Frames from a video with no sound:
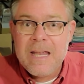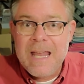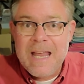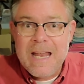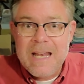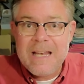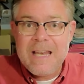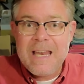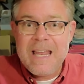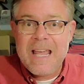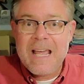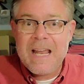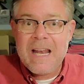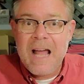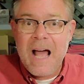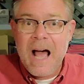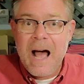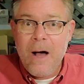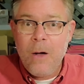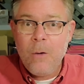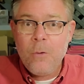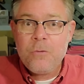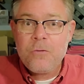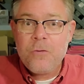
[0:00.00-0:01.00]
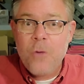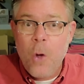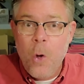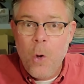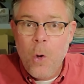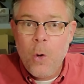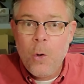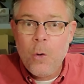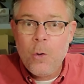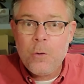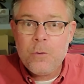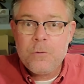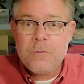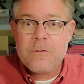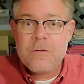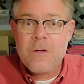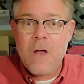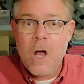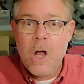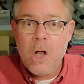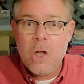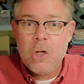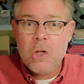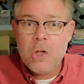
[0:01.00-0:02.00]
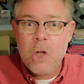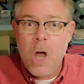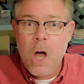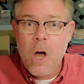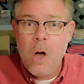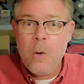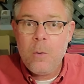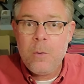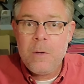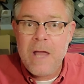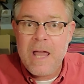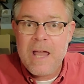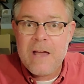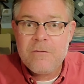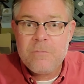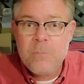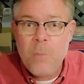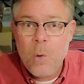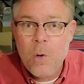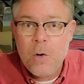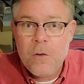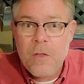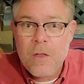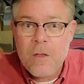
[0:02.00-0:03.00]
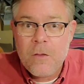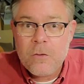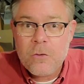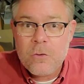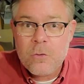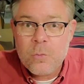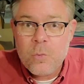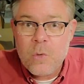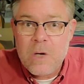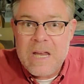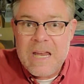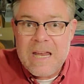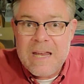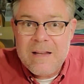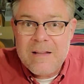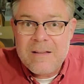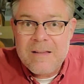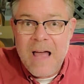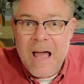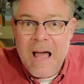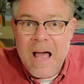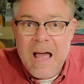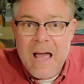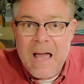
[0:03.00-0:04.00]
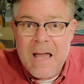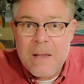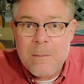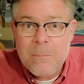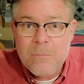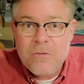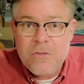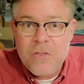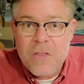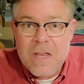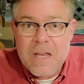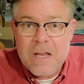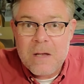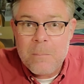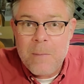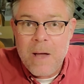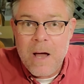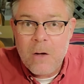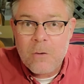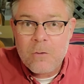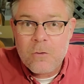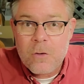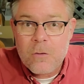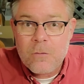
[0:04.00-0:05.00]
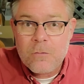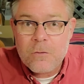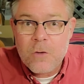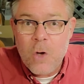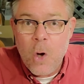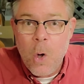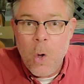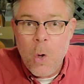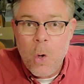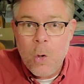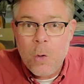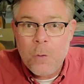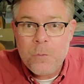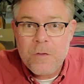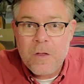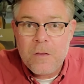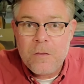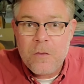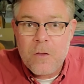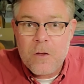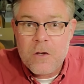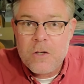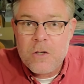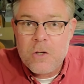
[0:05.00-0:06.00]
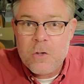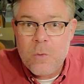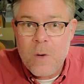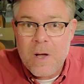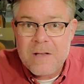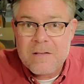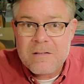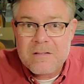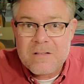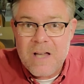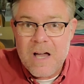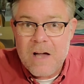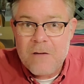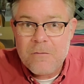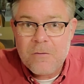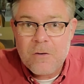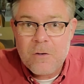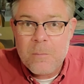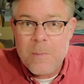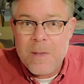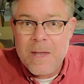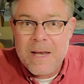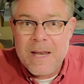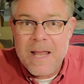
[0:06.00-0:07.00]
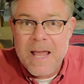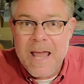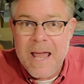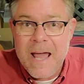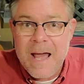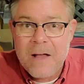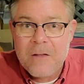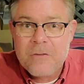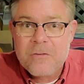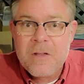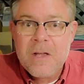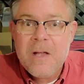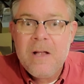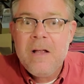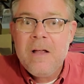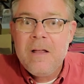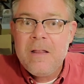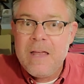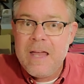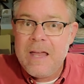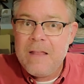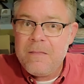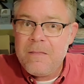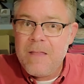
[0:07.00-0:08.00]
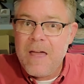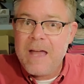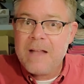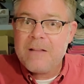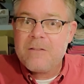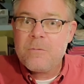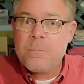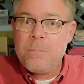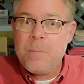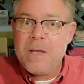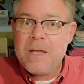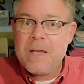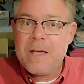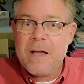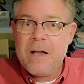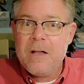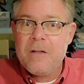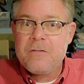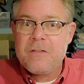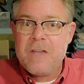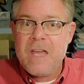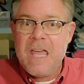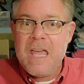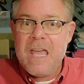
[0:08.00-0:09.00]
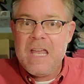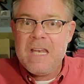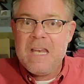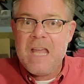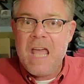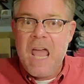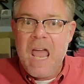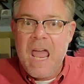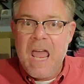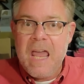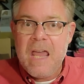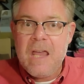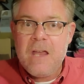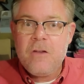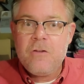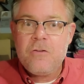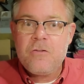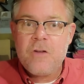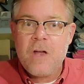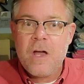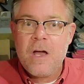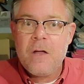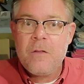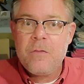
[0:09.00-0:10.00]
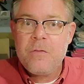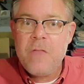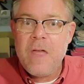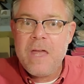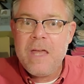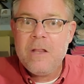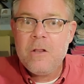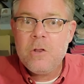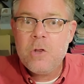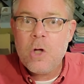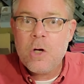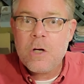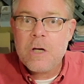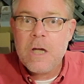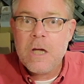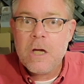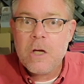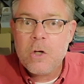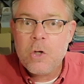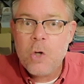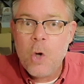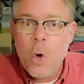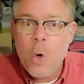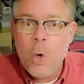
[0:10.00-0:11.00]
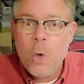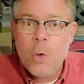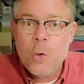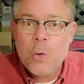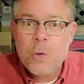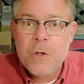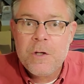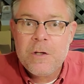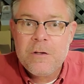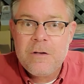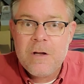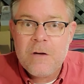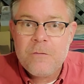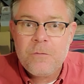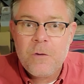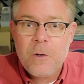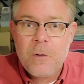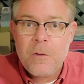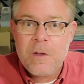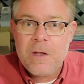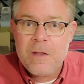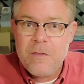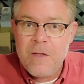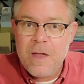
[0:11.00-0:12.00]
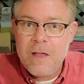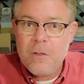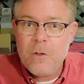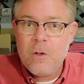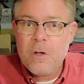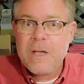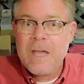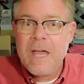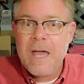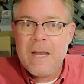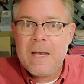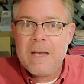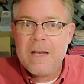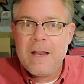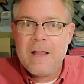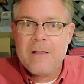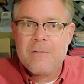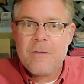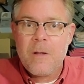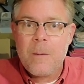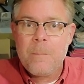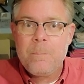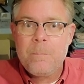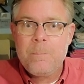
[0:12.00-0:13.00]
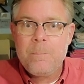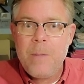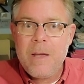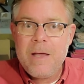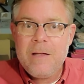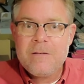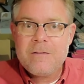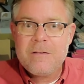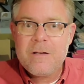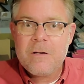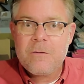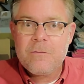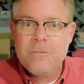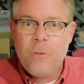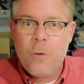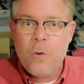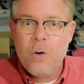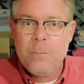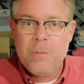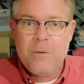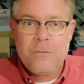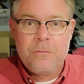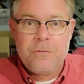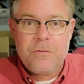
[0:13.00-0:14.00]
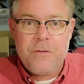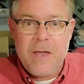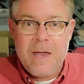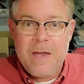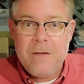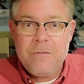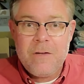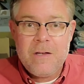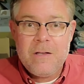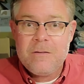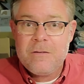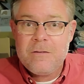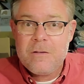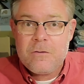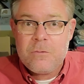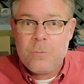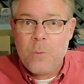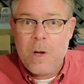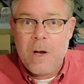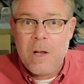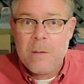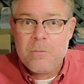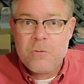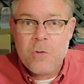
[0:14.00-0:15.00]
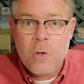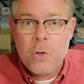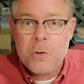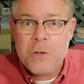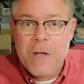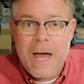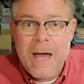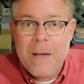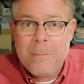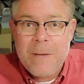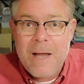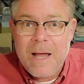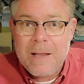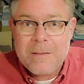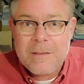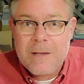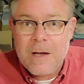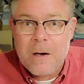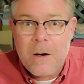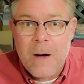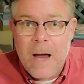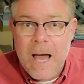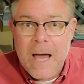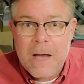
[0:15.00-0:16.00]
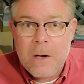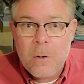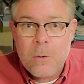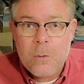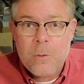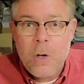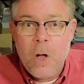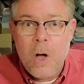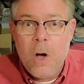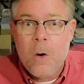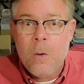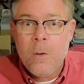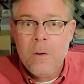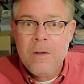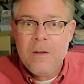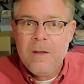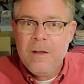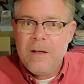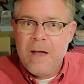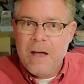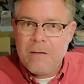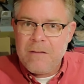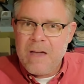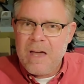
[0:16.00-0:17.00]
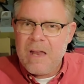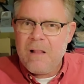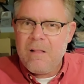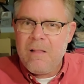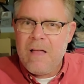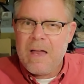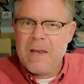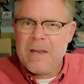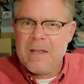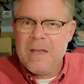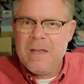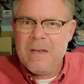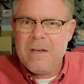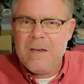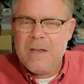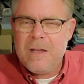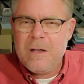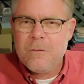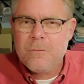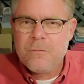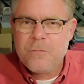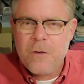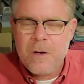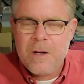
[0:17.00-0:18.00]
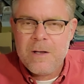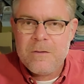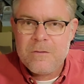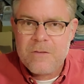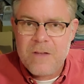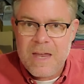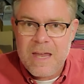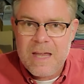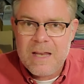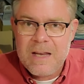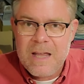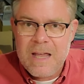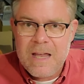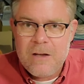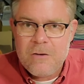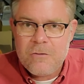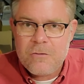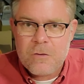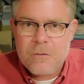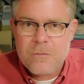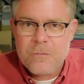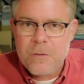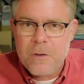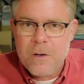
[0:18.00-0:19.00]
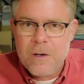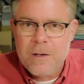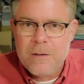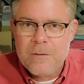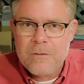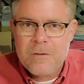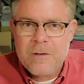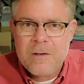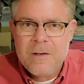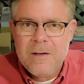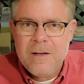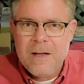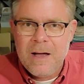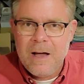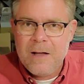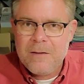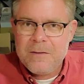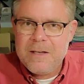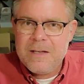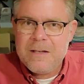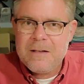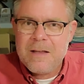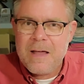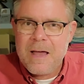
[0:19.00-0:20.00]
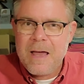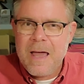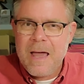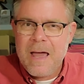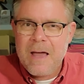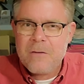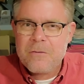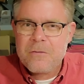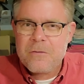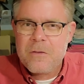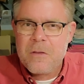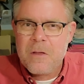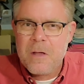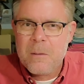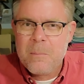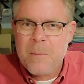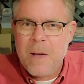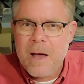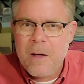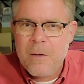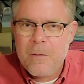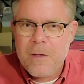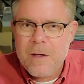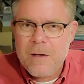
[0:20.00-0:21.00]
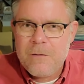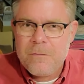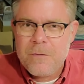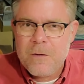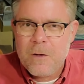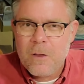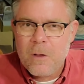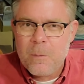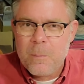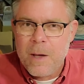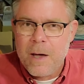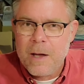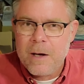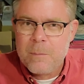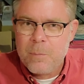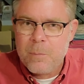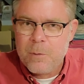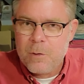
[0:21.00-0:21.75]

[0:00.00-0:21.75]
Indian households alone have more than three times the amount of gold that the U.S. government has. And that's because in Asia, they look at gold differently. They look at it as a basic form of savings, is what I'm told. I'm not there. I don't know. I've got a lot of Indian friends and Asian friends. I'll need to ask them how they feel about it.